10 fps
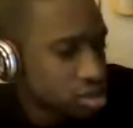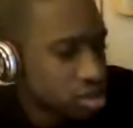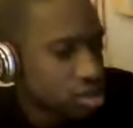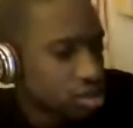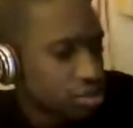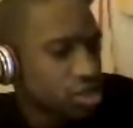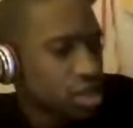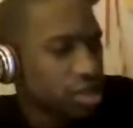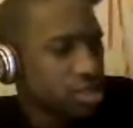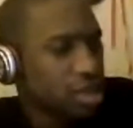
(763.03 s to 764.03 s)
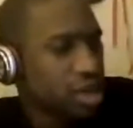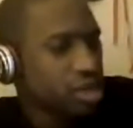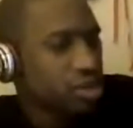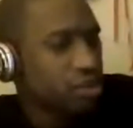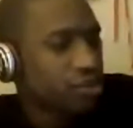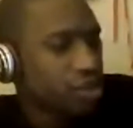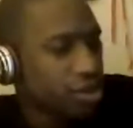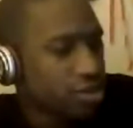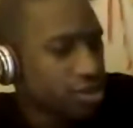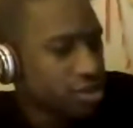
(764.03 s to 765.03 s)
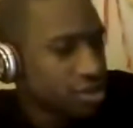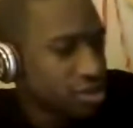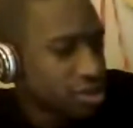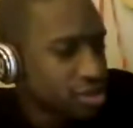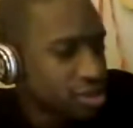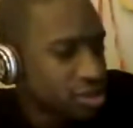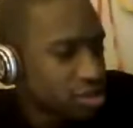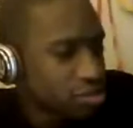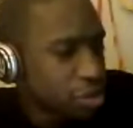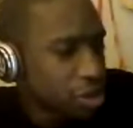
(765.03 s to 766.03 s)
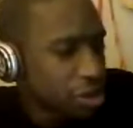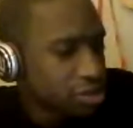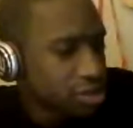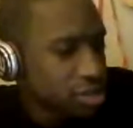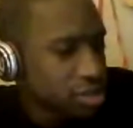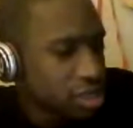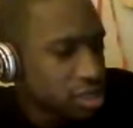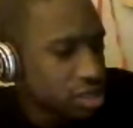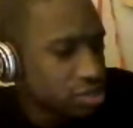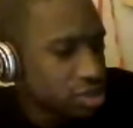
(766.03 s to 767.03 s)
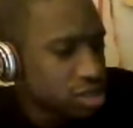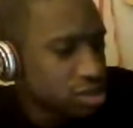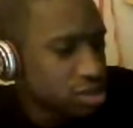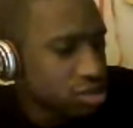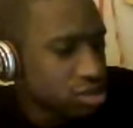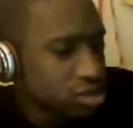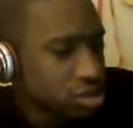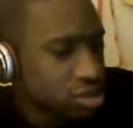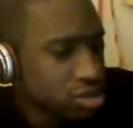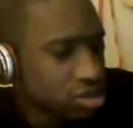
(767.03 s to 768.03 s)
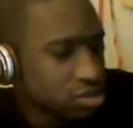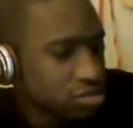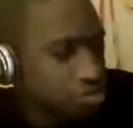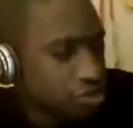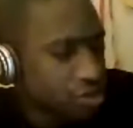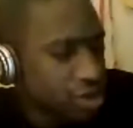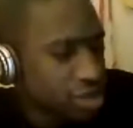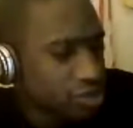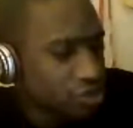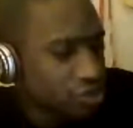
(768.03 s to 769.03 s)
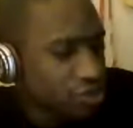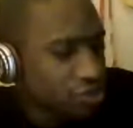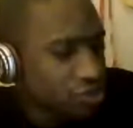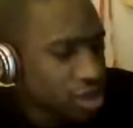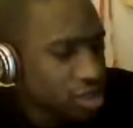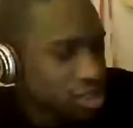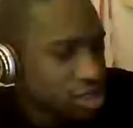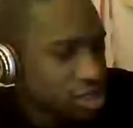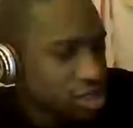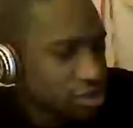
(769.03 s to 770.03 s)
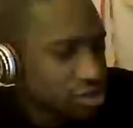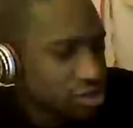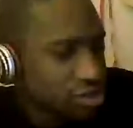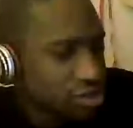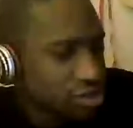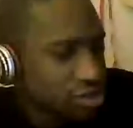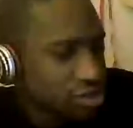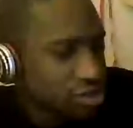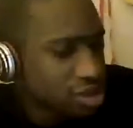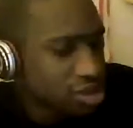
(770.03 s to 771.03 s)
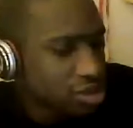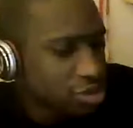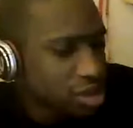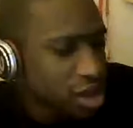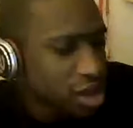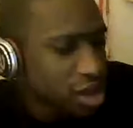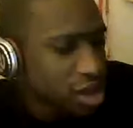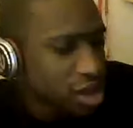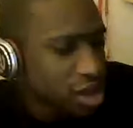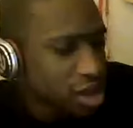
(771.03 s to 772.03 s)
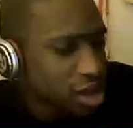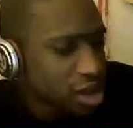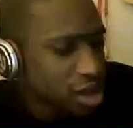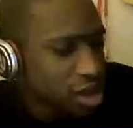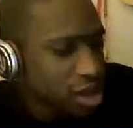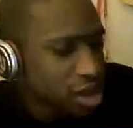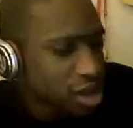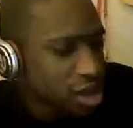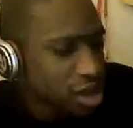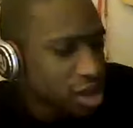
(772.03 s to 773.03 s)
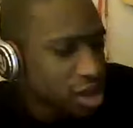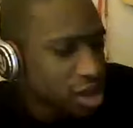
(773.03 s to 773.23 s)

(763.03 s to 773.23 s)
Number 10, Handcuff Arrow. Pairs nicely with the Miranda Lights Arrow. Number 9, Aqualung Arrow.